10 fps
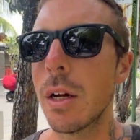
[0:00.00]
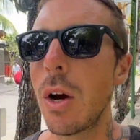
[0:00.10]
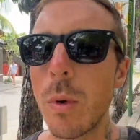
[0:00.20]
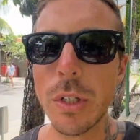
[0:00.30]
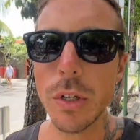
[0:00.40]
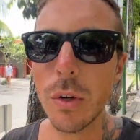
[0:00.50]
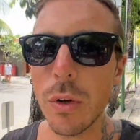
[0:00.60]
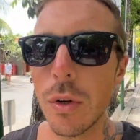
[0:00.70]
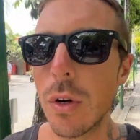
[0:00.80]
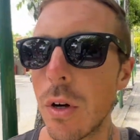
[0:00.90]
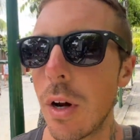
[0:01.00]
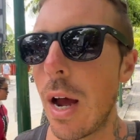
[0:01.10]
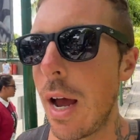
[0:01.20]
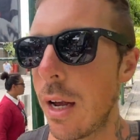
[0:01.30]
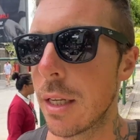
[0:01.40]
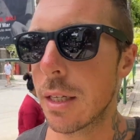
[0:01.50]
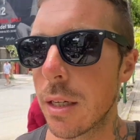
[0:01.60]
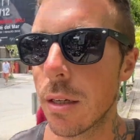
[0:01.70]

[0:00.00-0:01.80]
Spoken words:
go into Google and